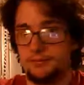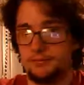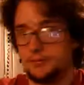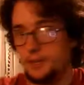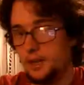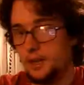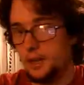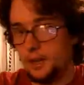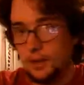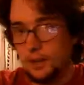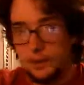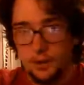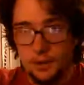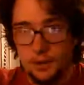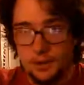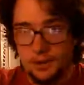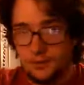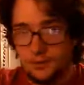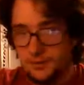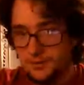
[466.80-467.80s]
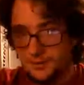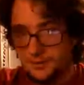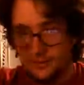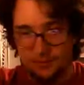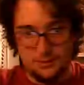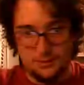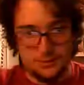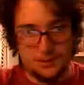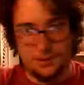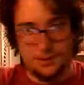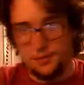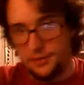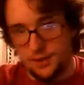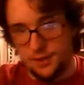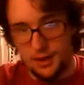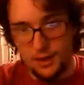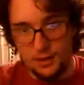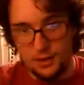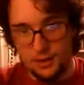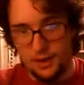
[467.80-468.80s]
you know, you want they're in
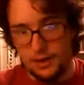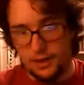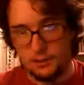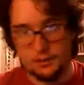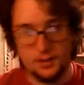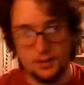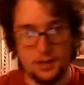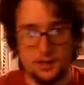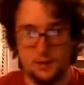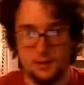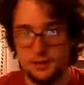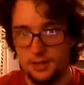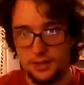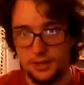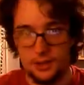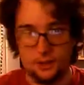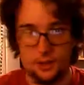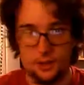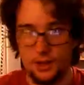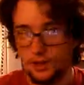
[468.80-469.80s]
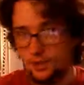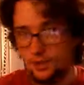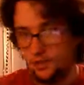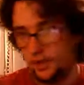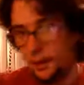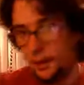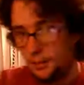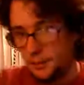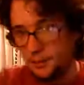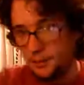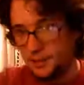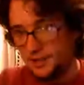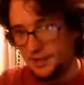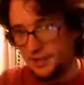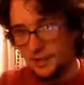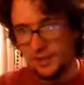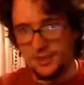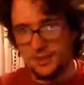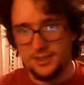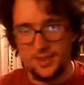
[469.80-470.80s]
Forgotten Realms, and all of a sudden you want to drop them in
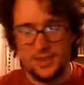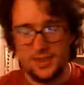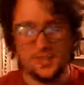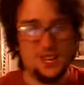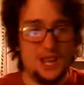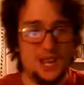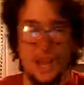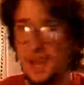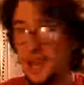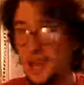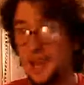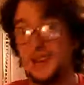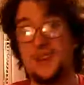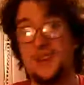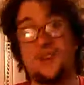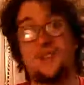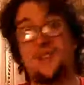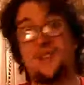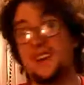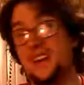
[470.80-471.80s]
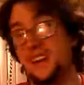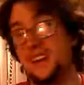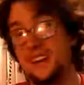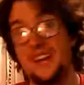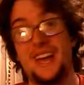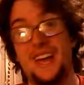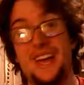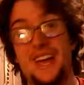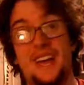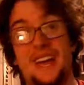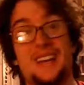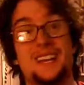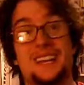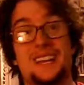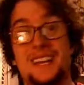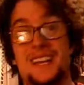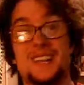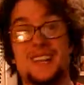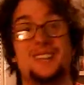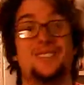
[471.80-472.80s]
Dark Sun. Go right ahead.
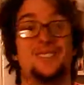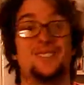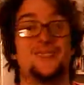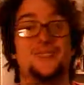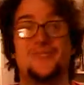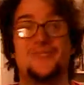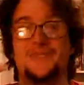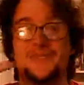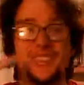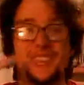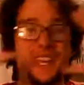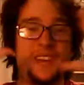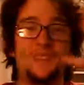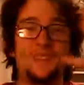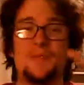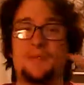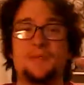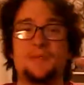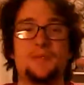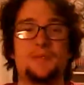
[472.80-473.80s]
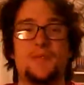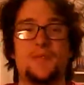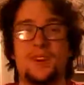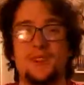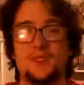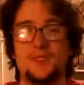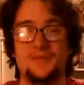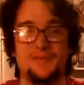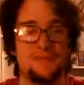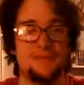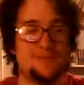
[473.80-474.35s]
It's it would be fun.